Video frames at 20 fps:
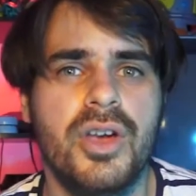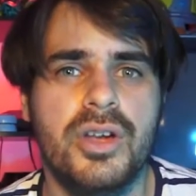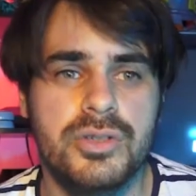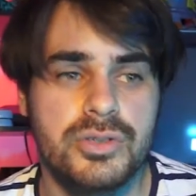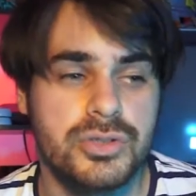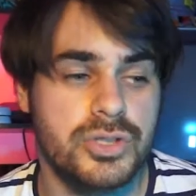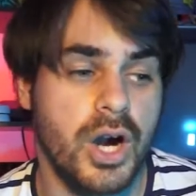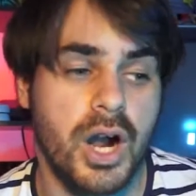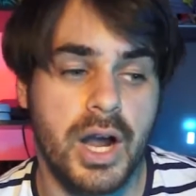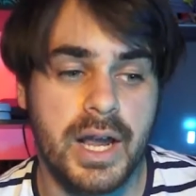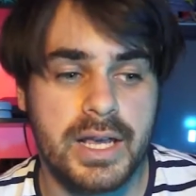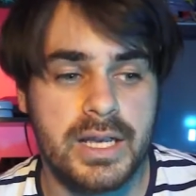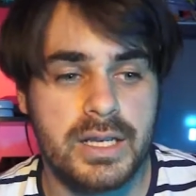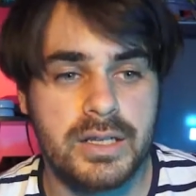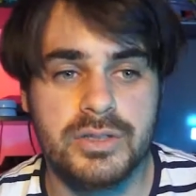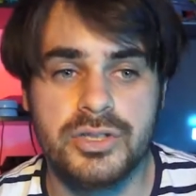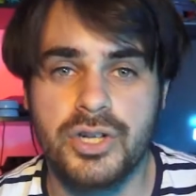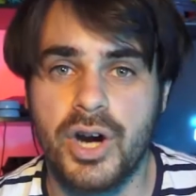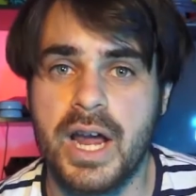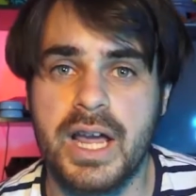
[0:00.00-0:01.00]
try
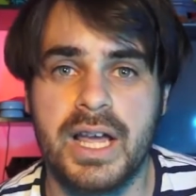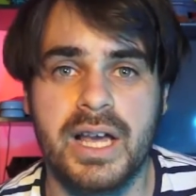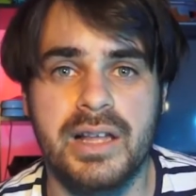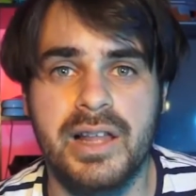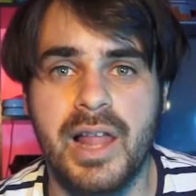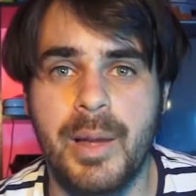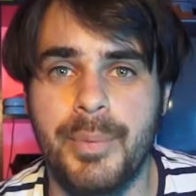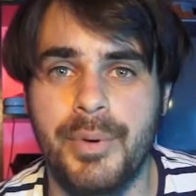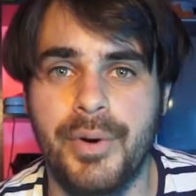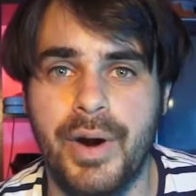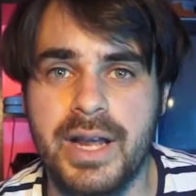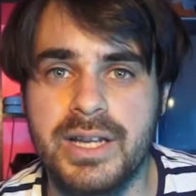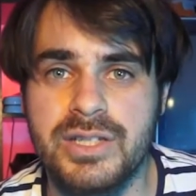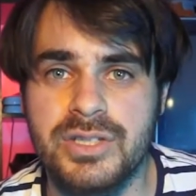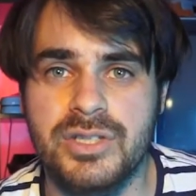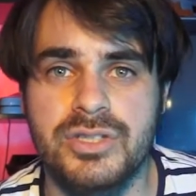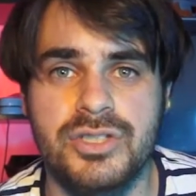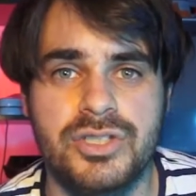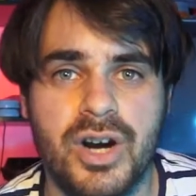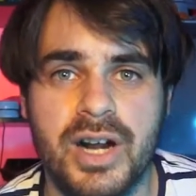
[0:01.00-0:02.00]
a
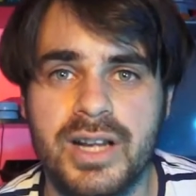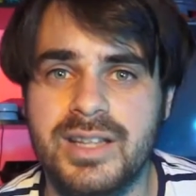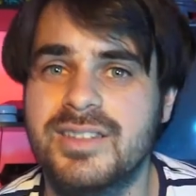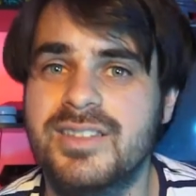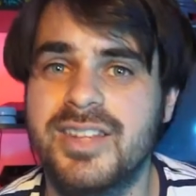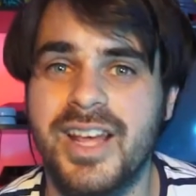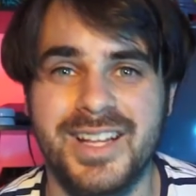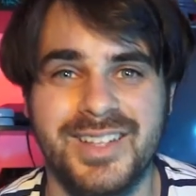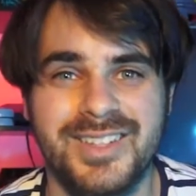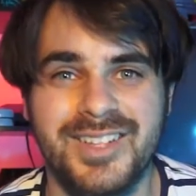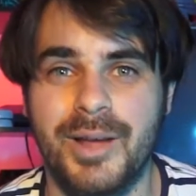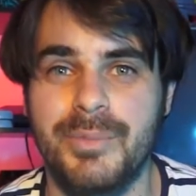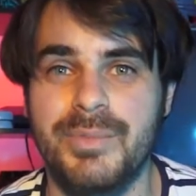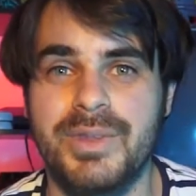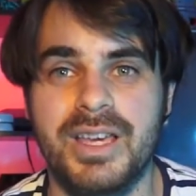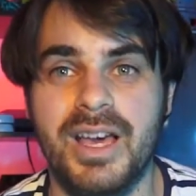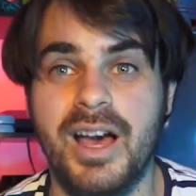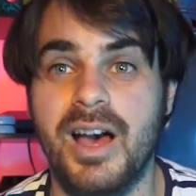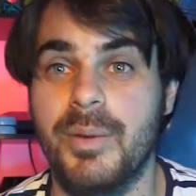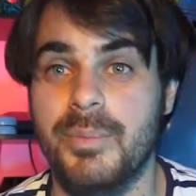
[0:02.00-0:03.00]
collaboration, try and set
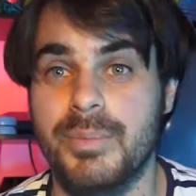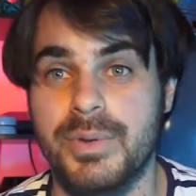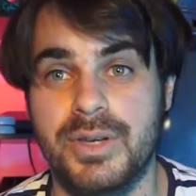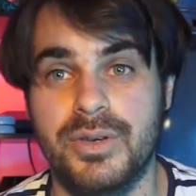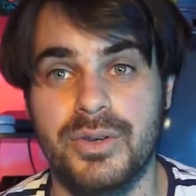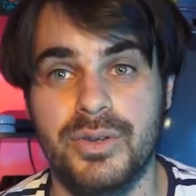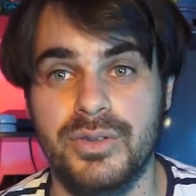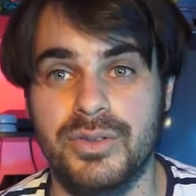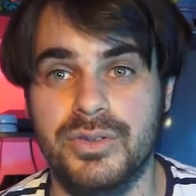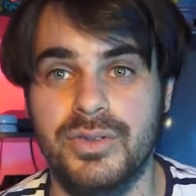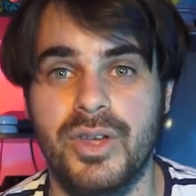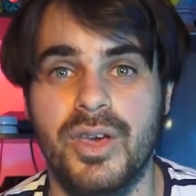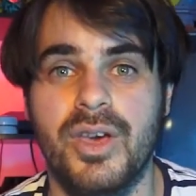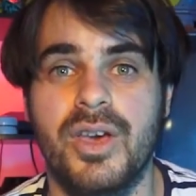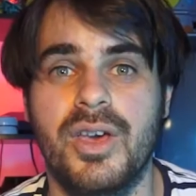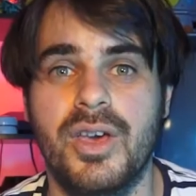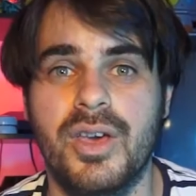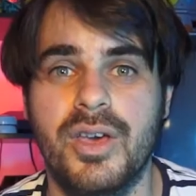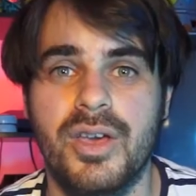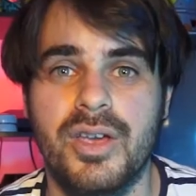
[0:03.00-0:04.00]
something up, because
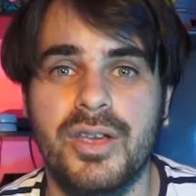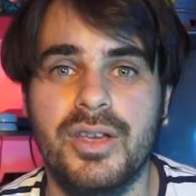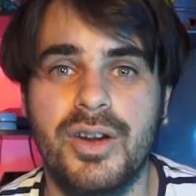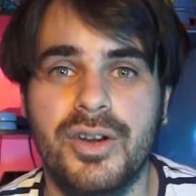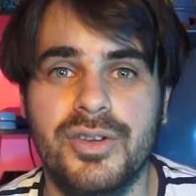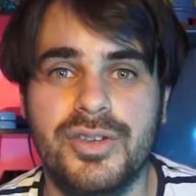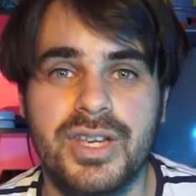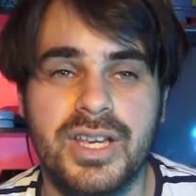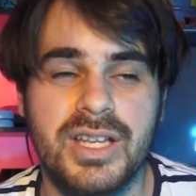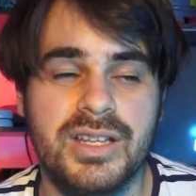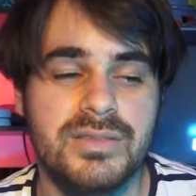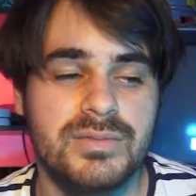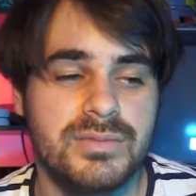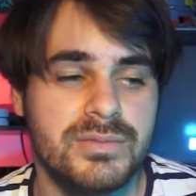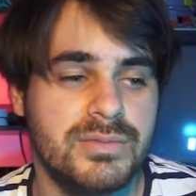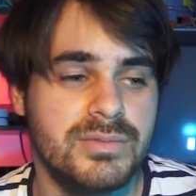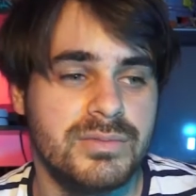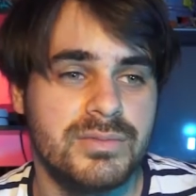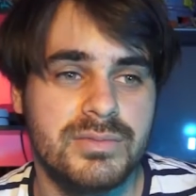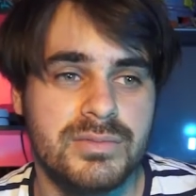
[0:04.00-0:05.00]
you know, you
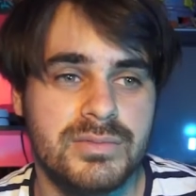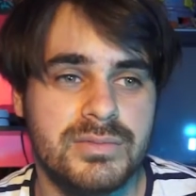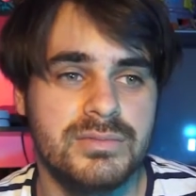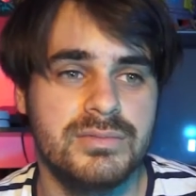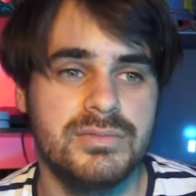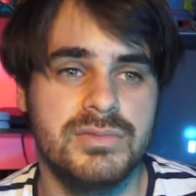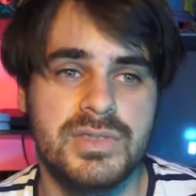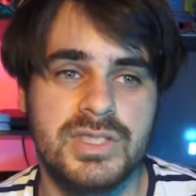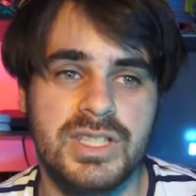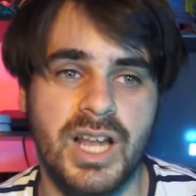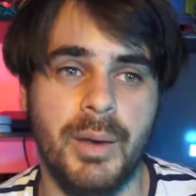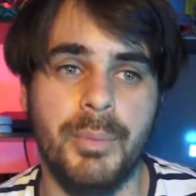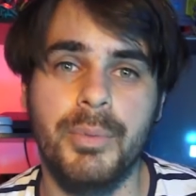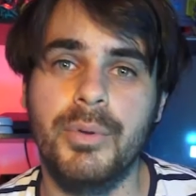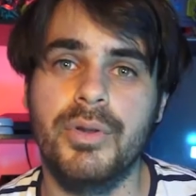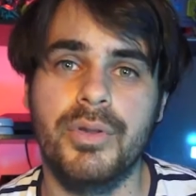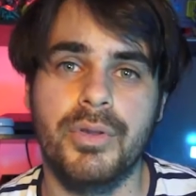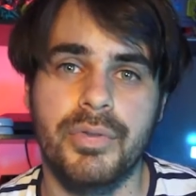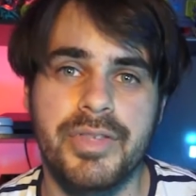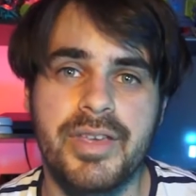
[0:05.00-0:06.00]
can
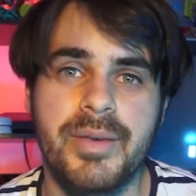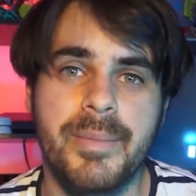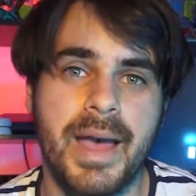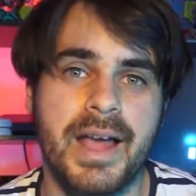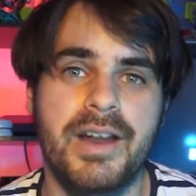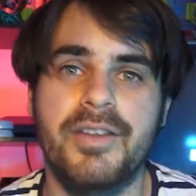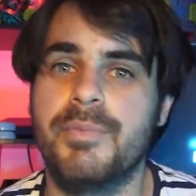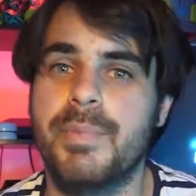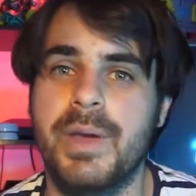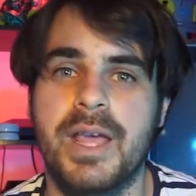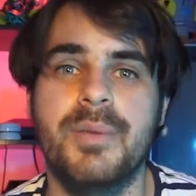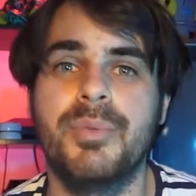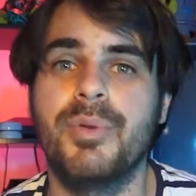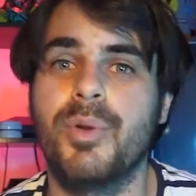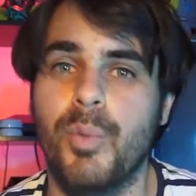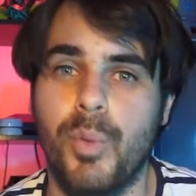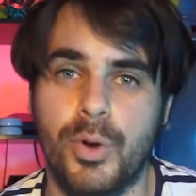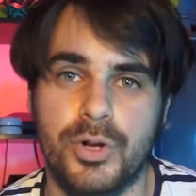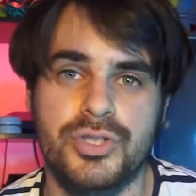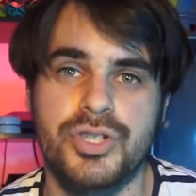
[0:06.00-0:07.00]
double the amount of people
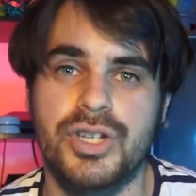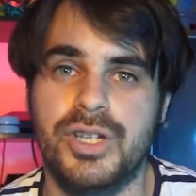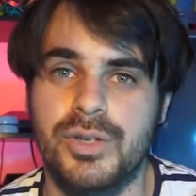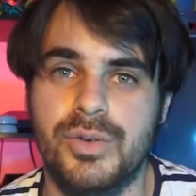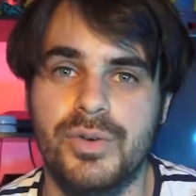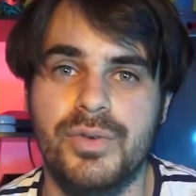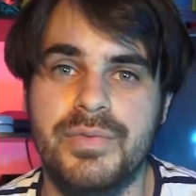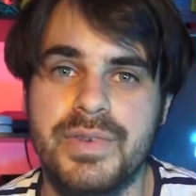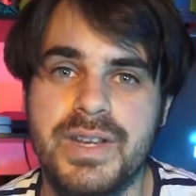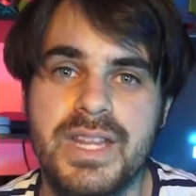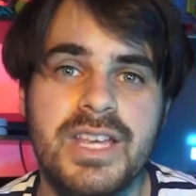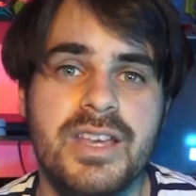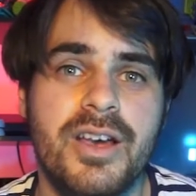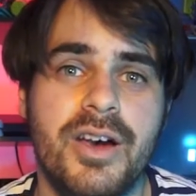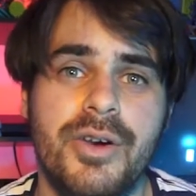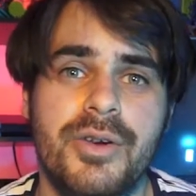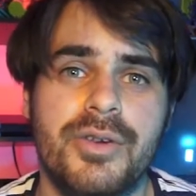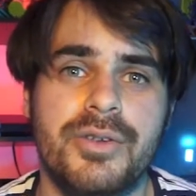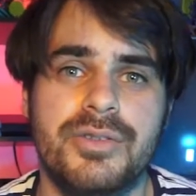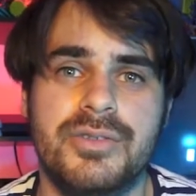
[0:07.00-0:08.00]
watching your
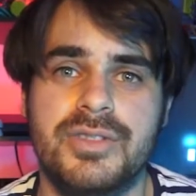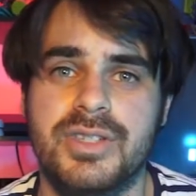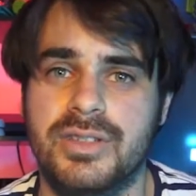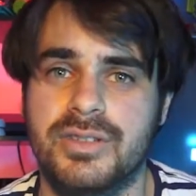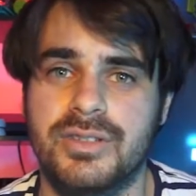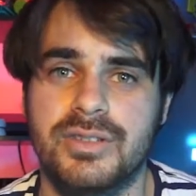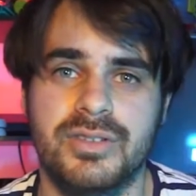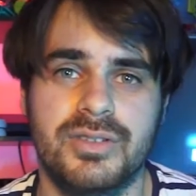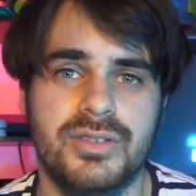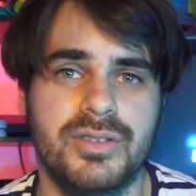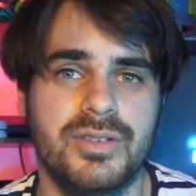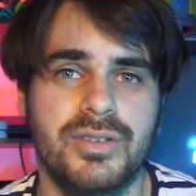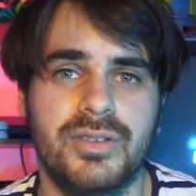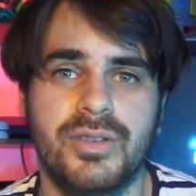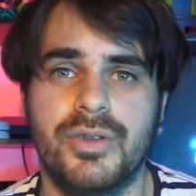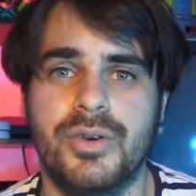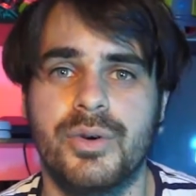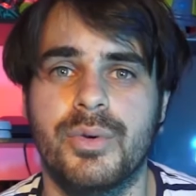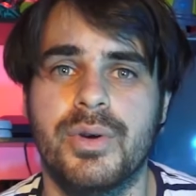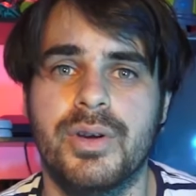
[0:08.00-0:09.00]
video just
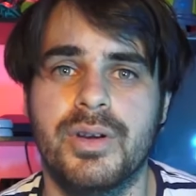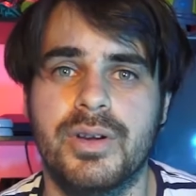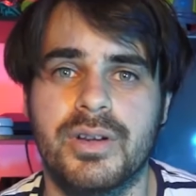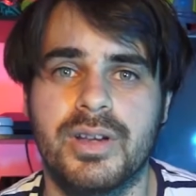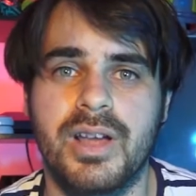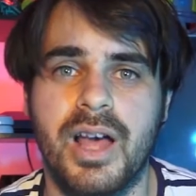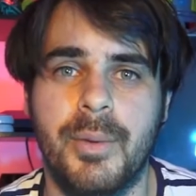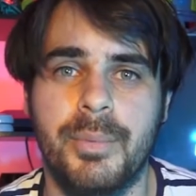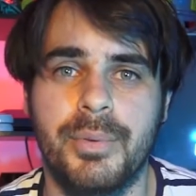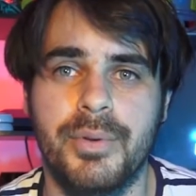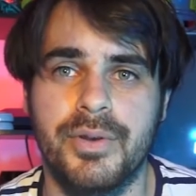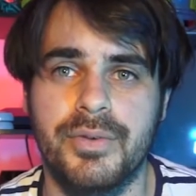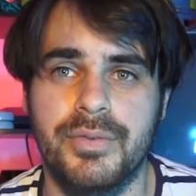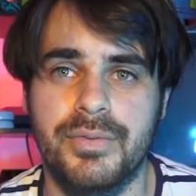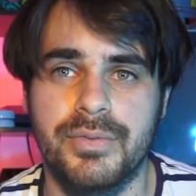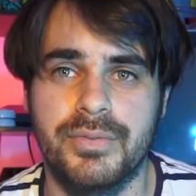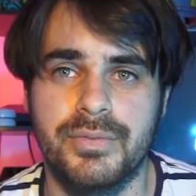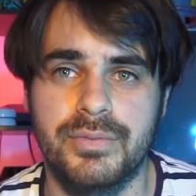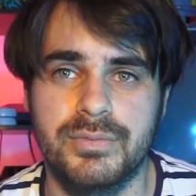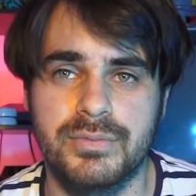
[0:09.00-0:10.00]
through a couple
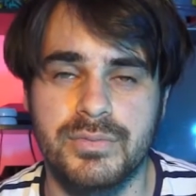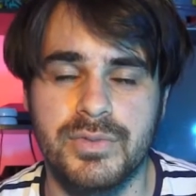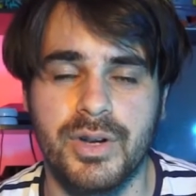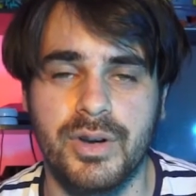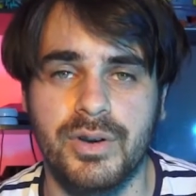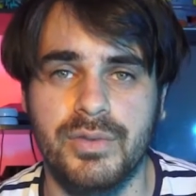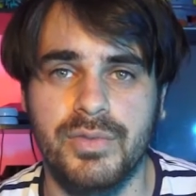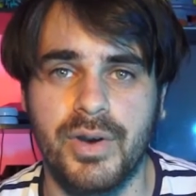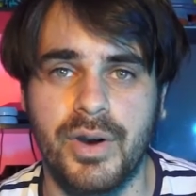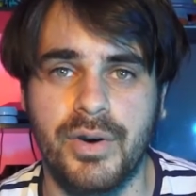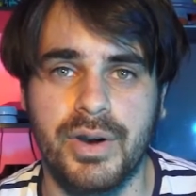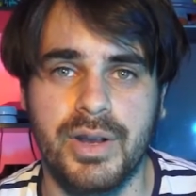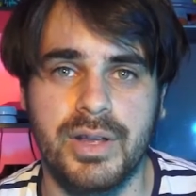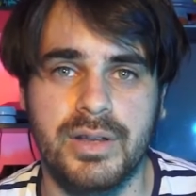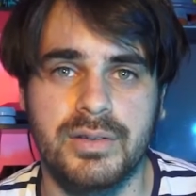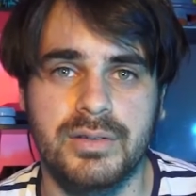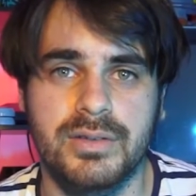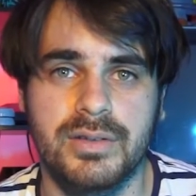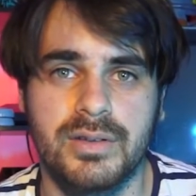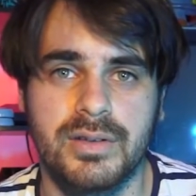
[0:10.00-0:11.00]
of, you know,
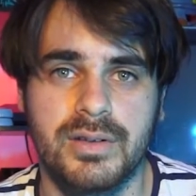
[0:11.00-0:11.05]
very